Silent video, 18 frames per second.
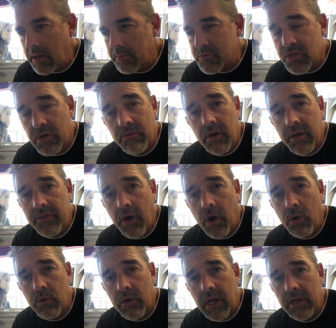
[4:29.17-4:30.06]
So I rode the
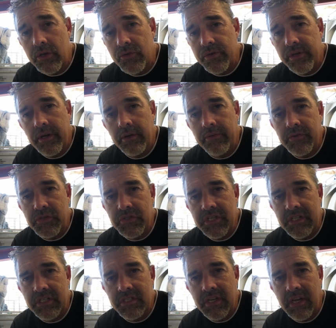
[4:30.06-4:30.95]
whole country on the
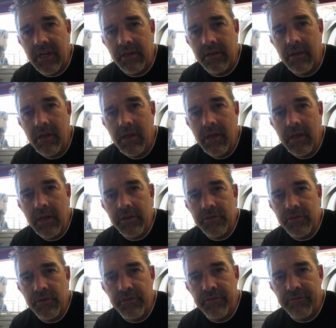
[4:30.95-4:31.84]
16
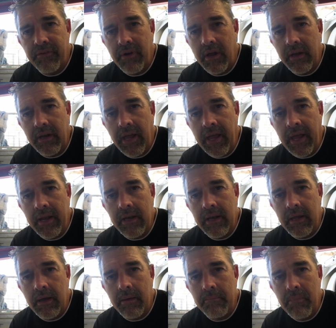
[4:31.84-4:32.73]
tooth front,
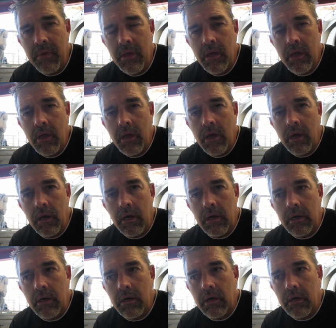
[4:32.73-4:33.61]
and
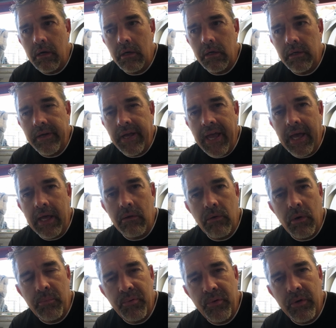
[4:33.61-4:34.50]
how
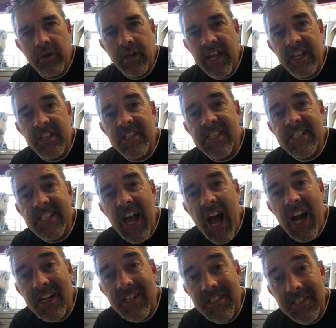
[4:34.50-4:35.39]
do I put it? It
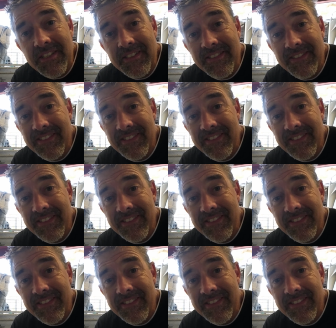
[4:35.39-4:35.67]
sucked.